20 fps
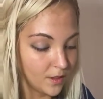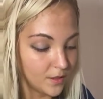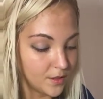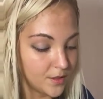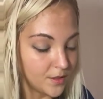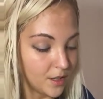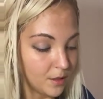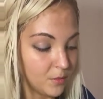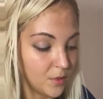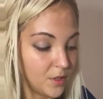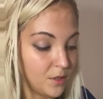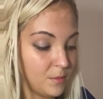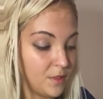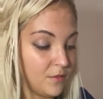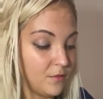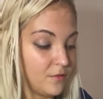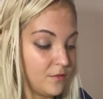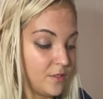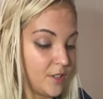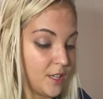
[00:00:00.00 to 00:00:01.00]
So I'm going to be
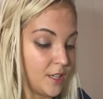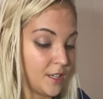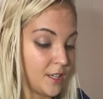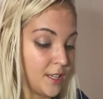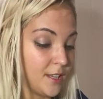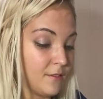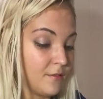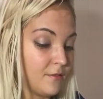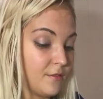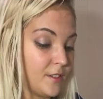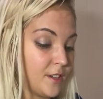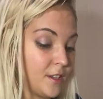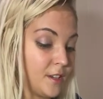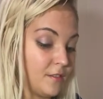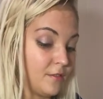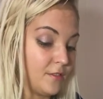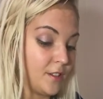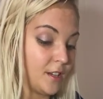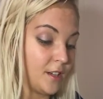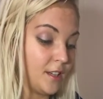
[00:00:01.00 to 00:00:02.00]
very, very,
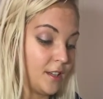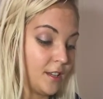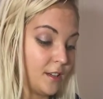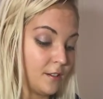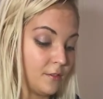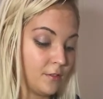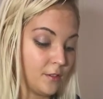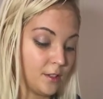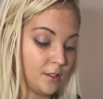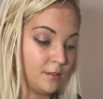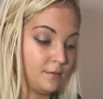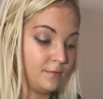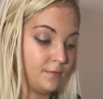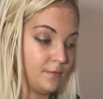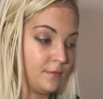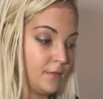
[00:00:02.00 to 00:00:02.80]
very careful.